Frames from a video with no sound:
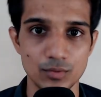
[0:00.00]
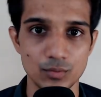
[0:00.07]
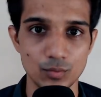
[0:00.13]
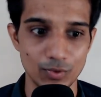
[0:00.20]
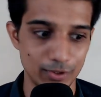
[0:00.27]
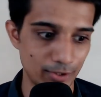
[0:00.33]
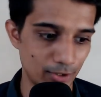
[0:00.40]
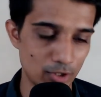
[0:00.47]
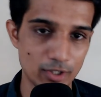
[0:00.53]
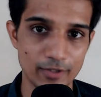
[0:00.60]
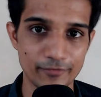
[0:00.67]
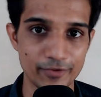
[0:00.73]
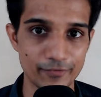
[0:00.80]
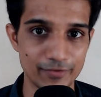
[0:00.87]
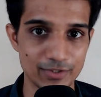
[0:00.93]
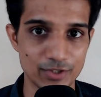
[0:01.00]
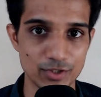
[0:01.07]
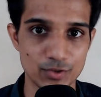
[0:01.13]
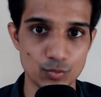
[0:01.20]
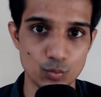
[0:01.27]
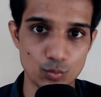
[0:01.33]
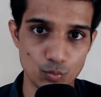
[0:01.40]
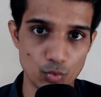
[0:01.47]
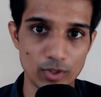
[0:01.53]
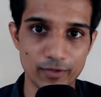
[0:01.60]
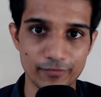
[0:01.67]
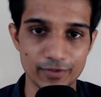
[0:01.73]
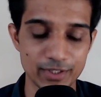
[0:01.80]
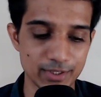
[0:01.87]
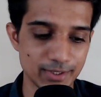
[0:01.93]
Well, there are a lot of differences. One of
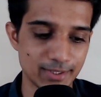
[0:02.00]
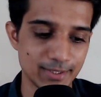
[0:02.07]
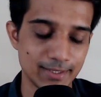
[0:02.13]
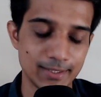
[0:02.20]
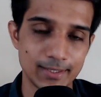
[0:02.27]
it is